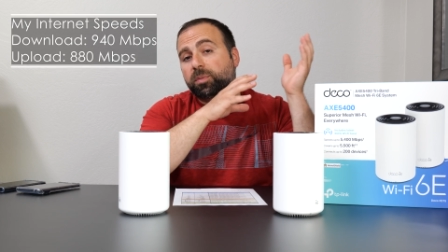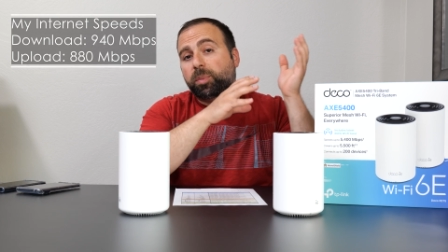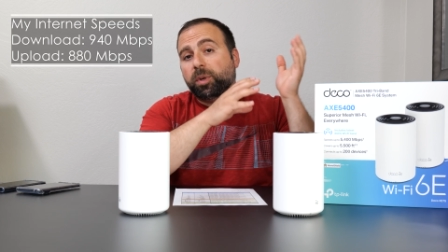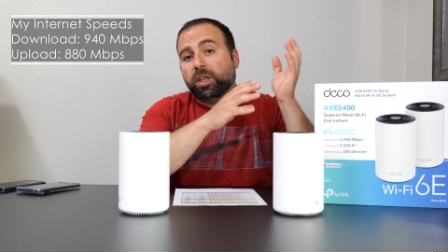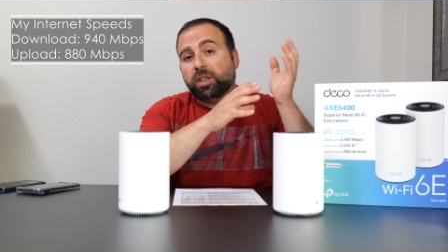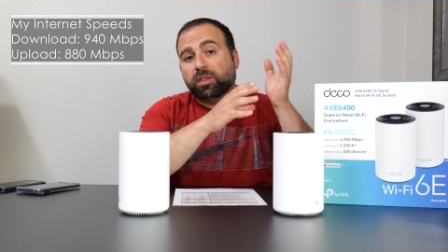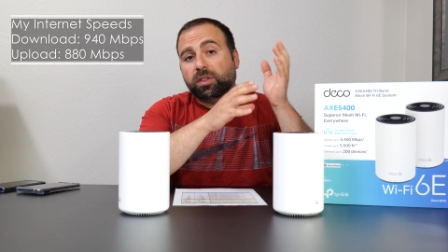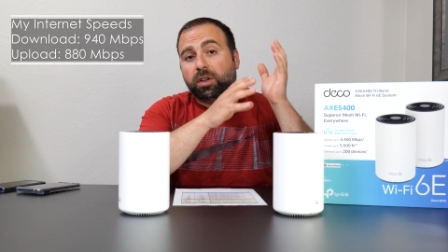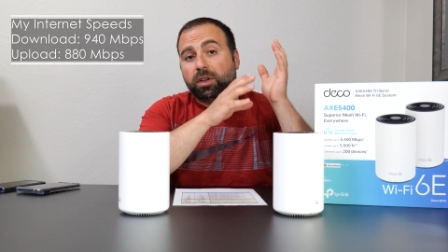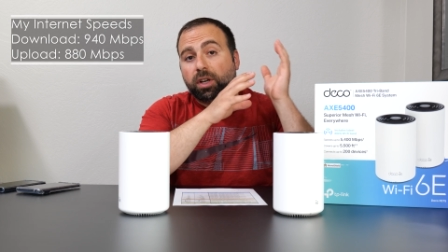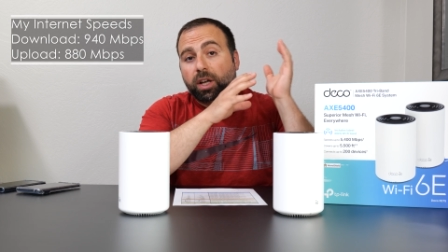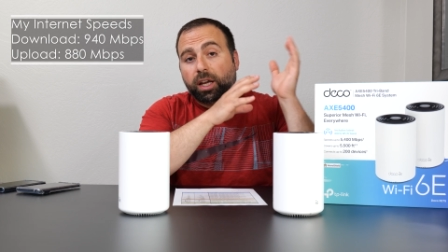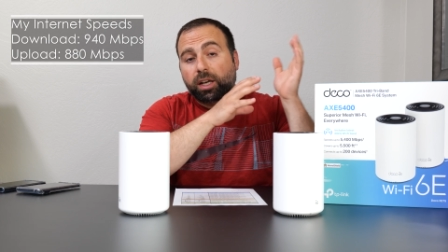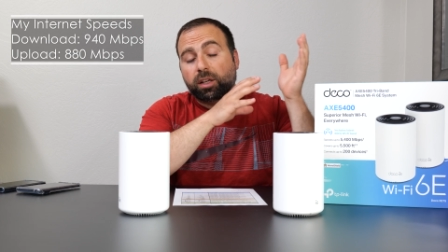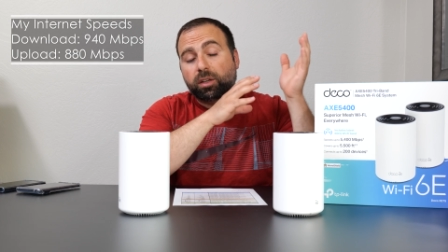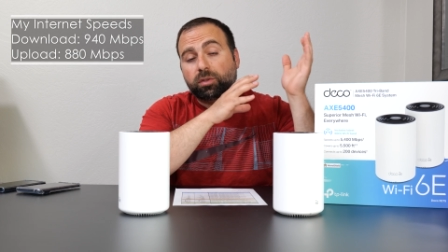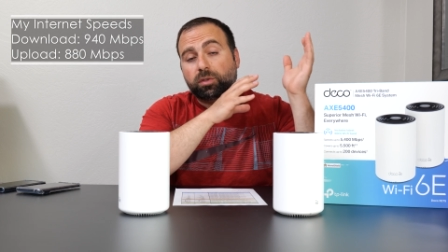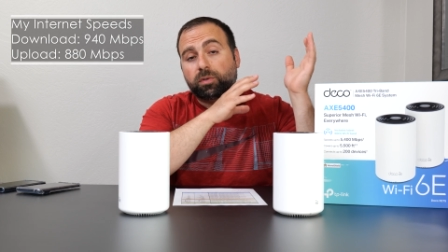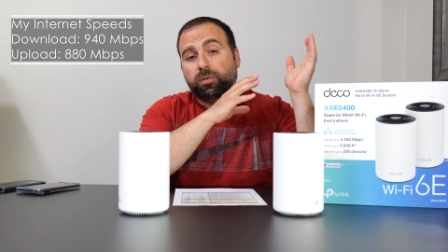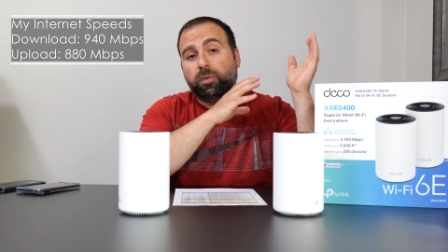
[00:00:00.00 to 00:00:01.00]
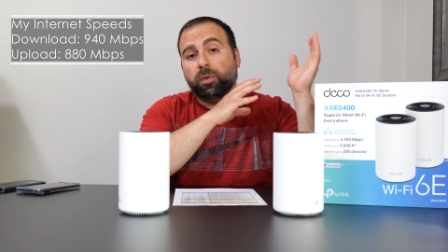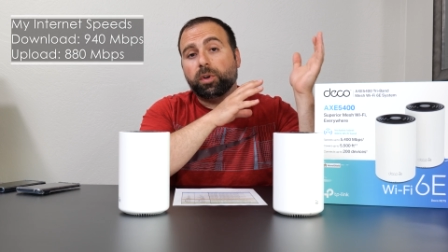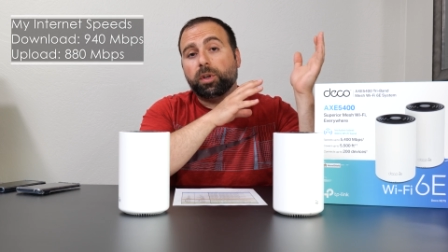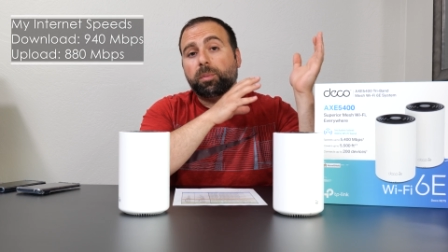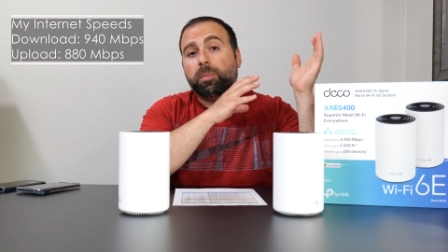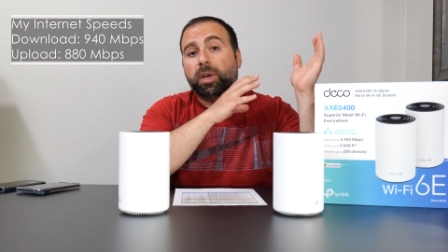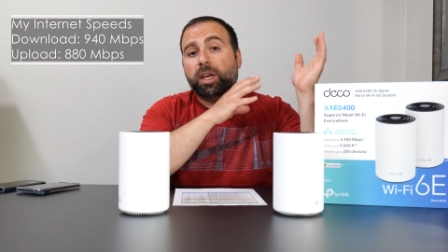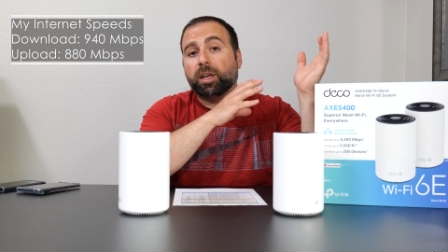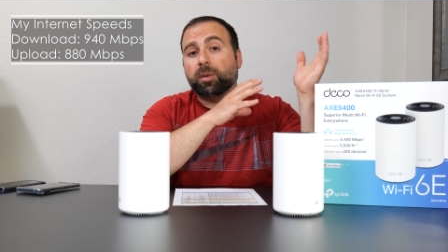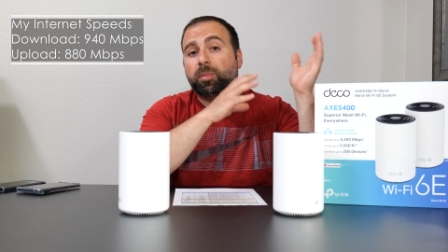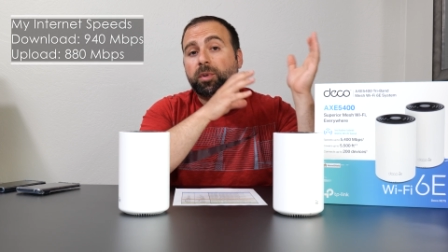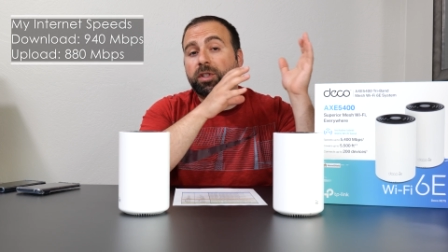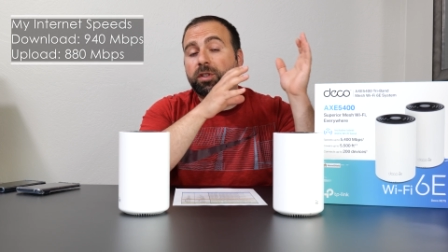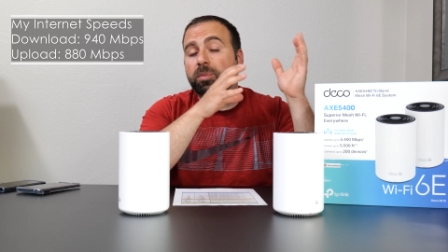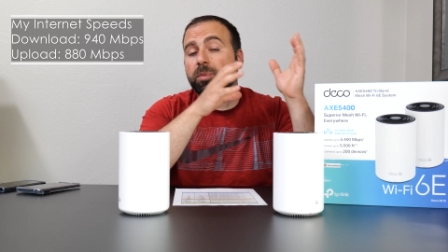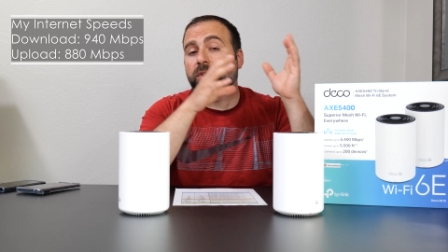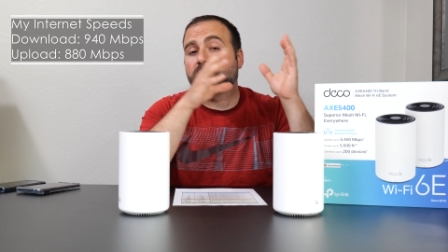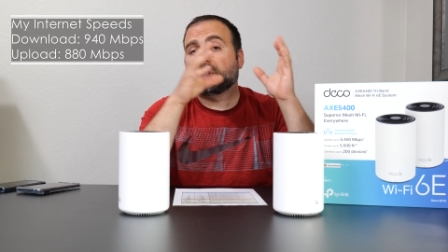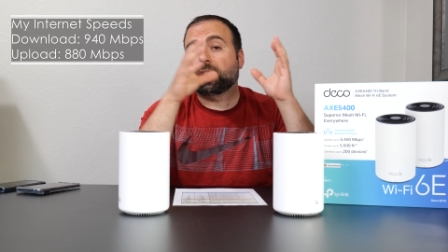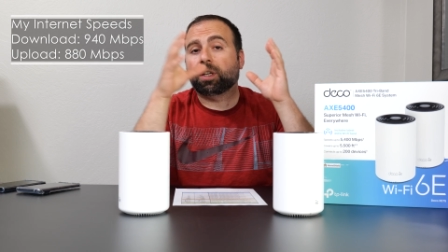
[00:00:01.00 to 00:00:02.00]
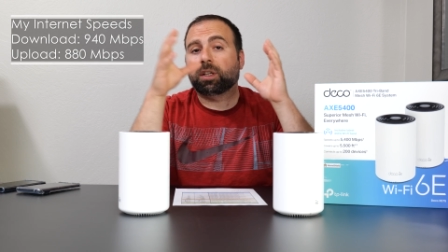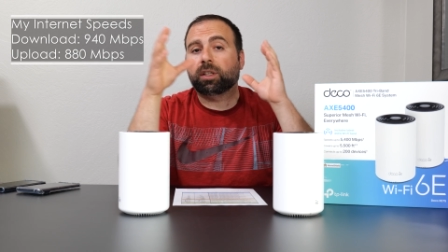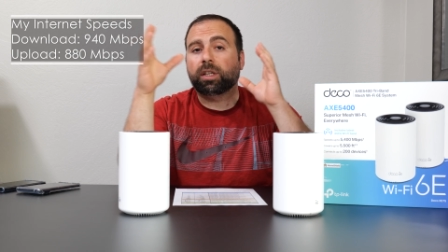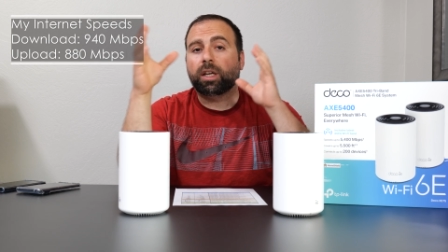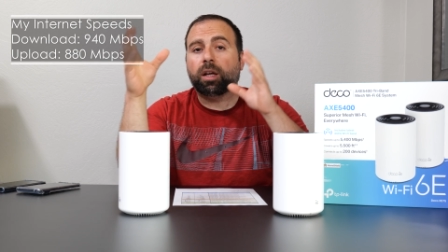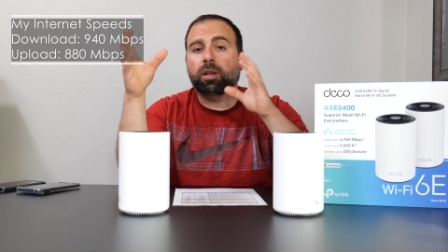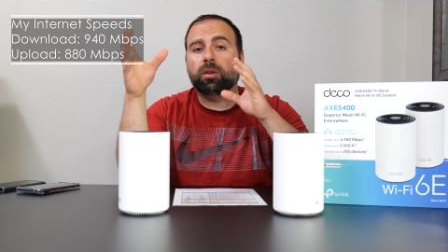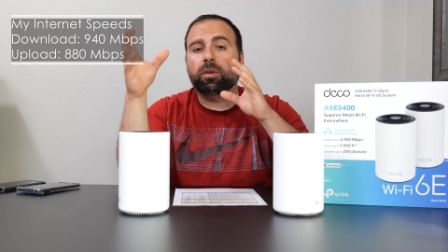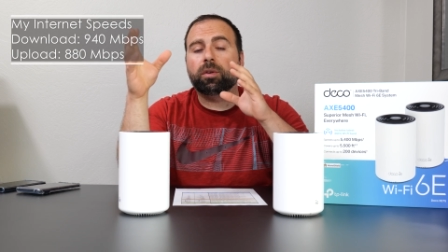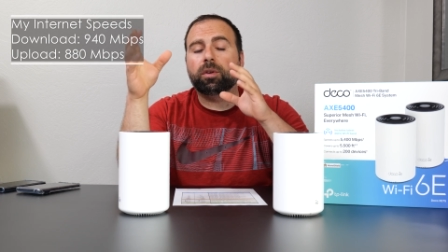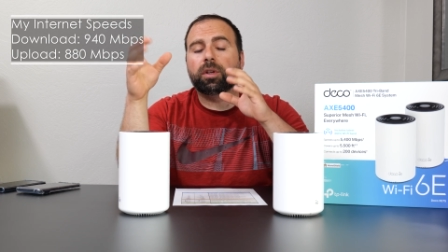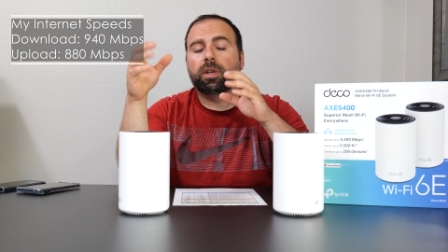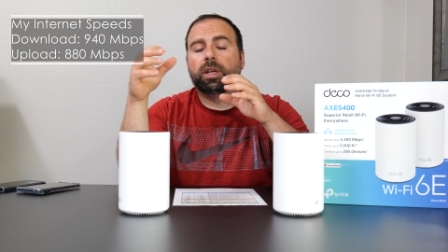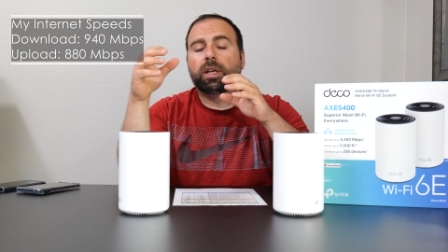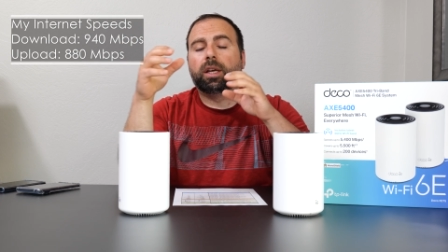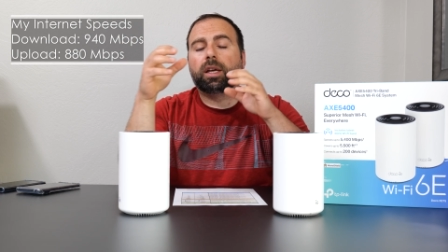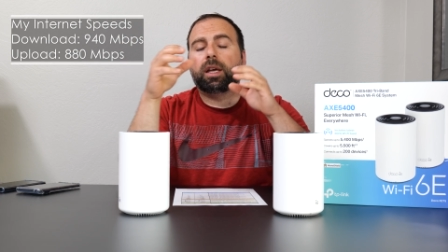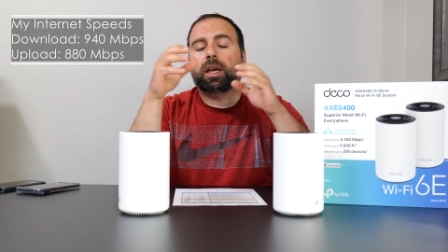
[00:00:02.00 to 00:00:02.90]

speeds are 940 megabits per second download